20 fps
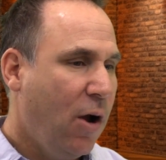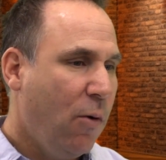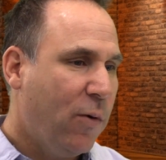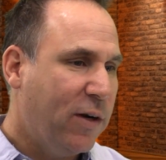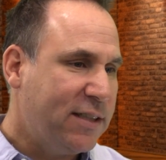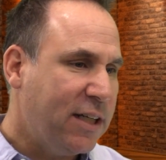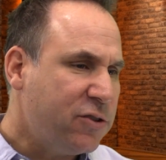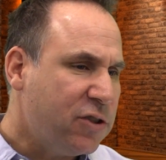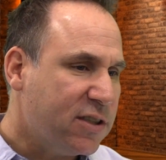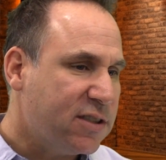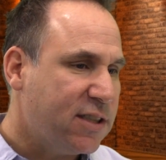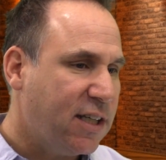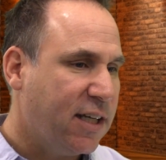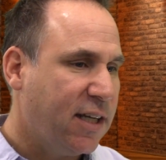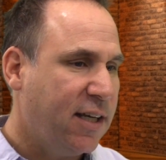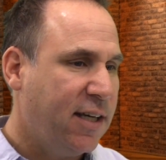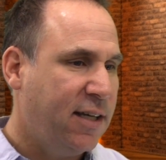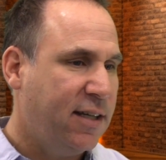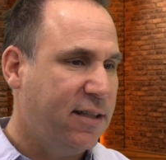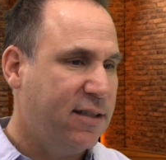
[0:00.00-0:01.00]
What's
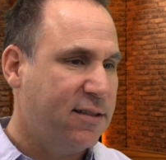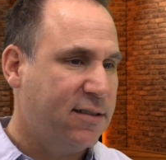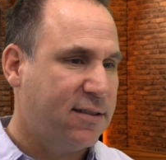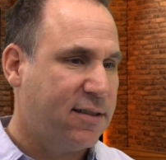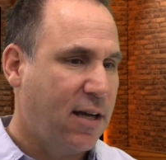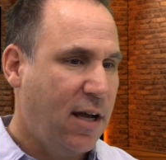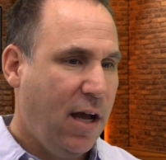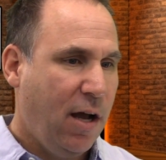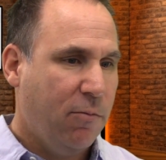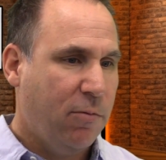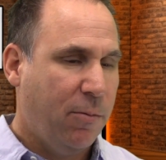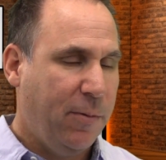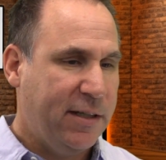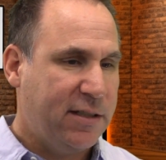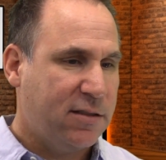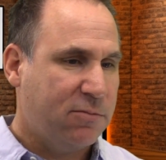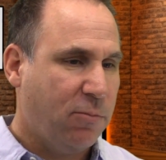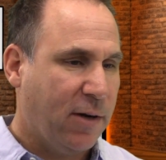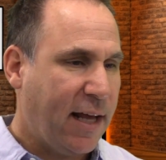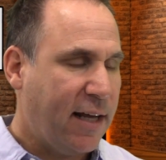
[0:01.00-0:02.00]
interesting is when we
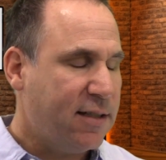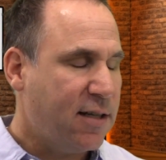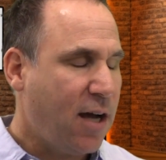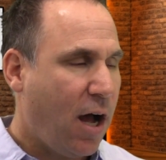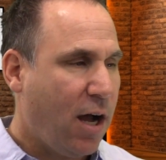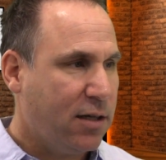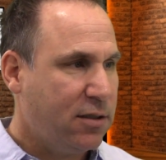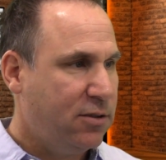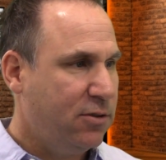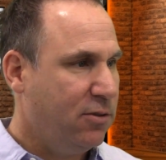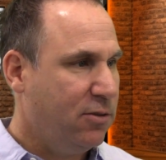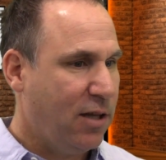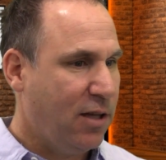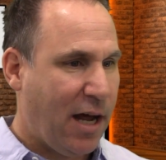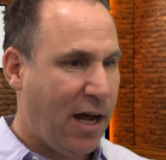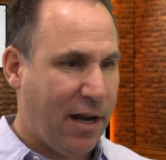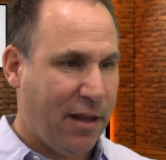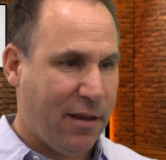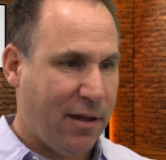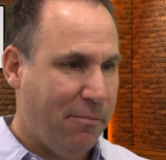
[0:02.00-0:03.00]
when I talk to a
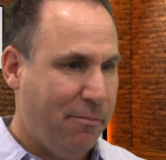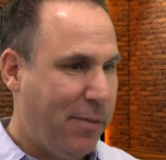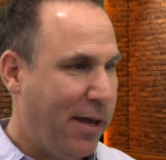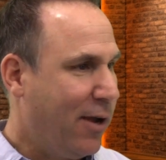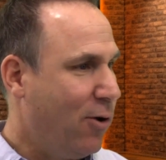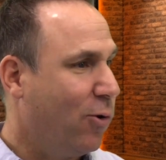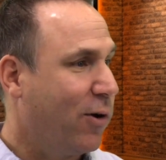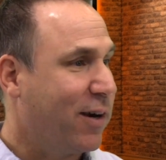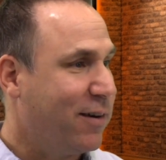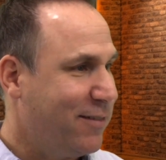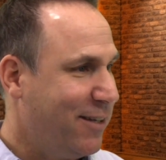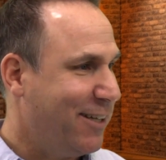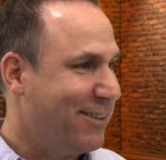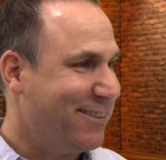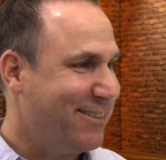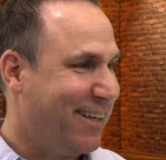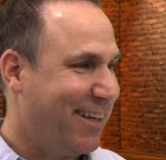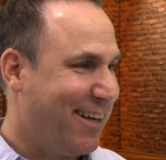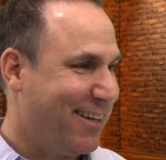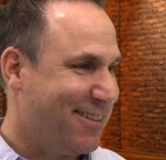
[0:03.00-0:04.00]
lot of the big
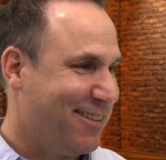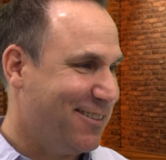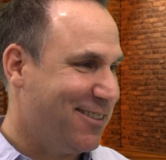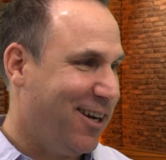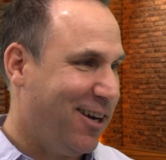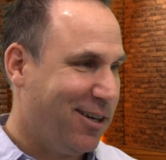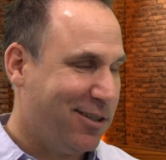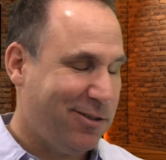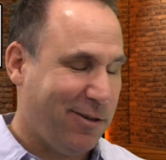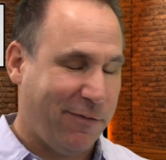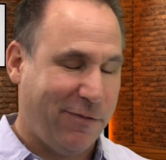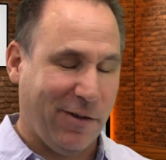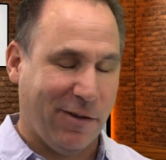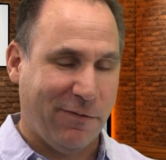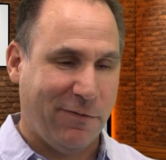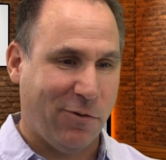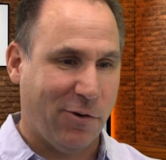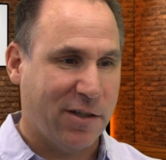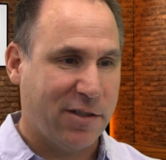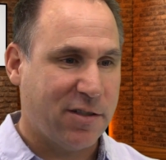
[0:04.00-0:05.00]
organizations I get to talk to, I feel
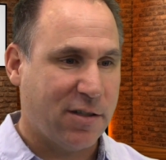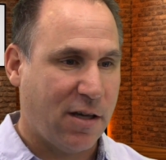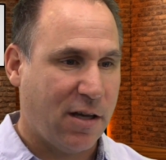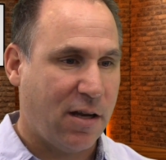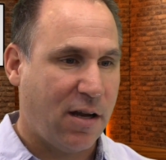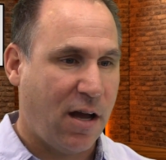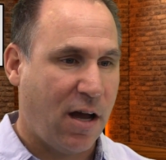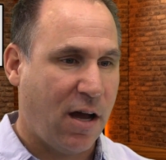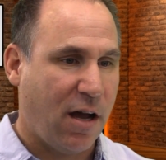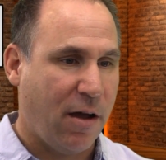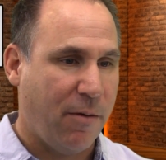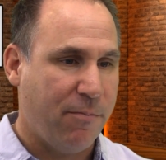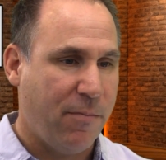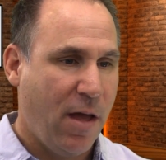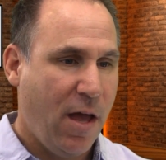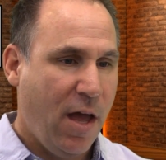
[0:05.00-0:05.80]
fortunate. Um,